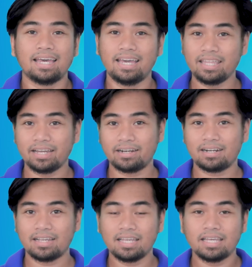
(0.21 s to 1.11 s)
Hey there!
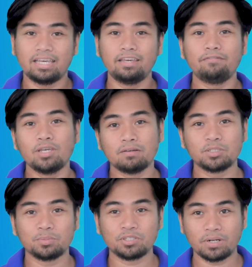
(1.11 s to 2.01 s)
If you have
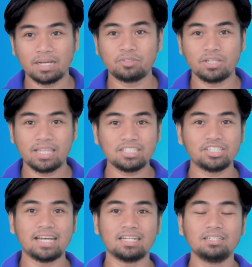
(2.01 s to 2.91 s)
subscribed to this
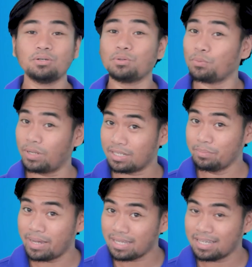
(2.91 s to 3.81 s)
channel,
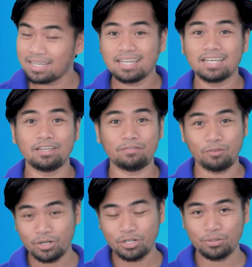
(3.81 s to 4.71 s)
welcome back. If
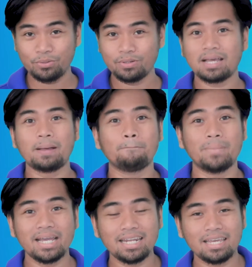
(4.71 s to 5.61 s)
you are new,
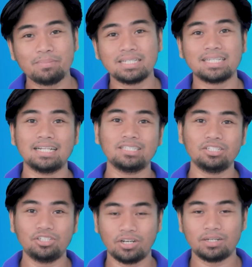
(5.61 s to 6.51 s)
my name is
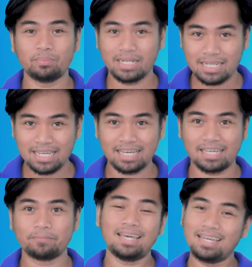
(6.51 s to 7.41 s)
LD John
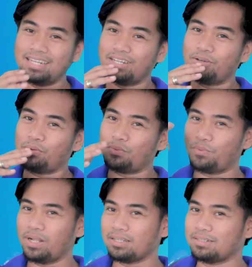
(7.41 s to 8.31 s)
Benigay, and
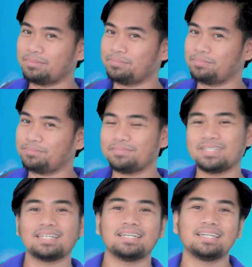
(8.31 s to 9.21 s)
welcome!
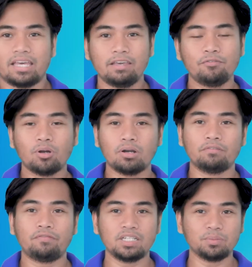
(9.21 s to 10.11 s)
If you are on
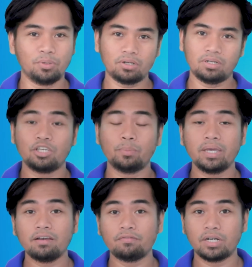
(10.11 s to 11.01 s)
Facebook, you may
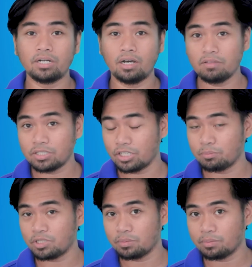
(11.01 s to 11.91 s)
have heard of the
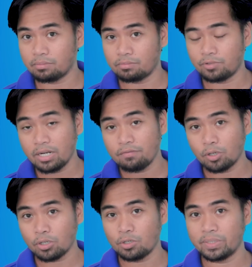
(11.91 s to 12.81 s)
terms ready for
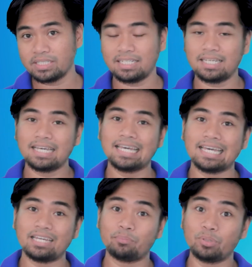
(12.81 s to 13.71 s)
occupancy
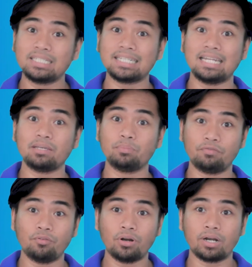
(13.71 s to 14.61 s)
and pre-selling
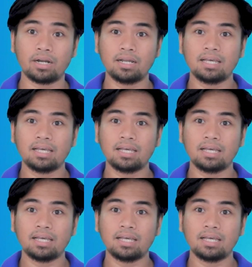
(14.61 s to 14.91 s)
before.